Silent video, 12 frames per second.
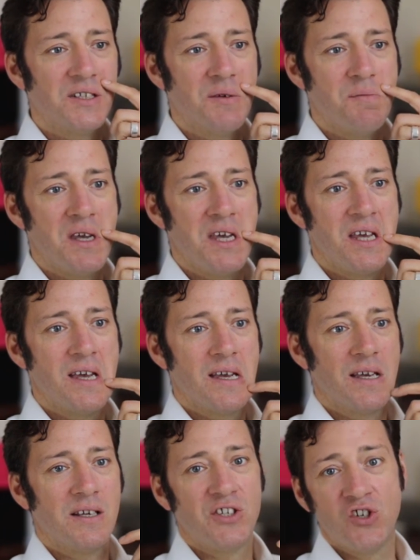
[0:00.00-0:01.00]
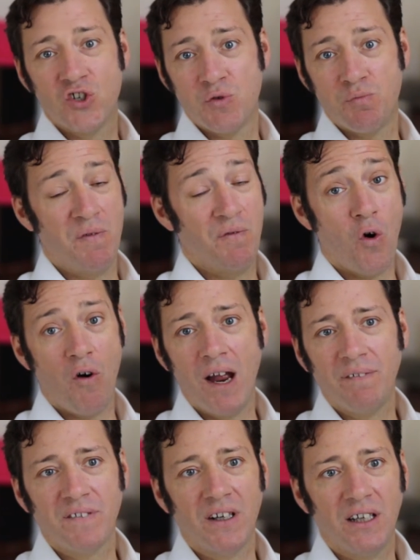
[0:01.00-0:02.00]
to be just before
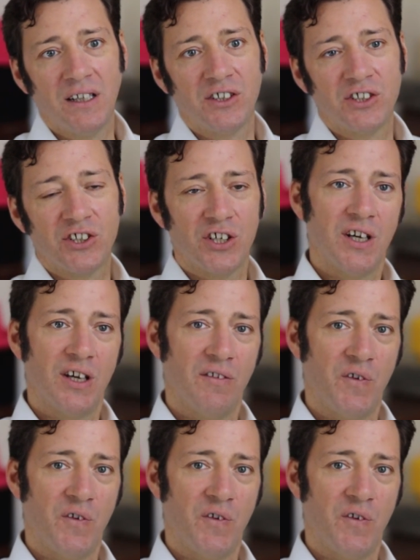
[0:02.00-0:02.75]
or after lunch,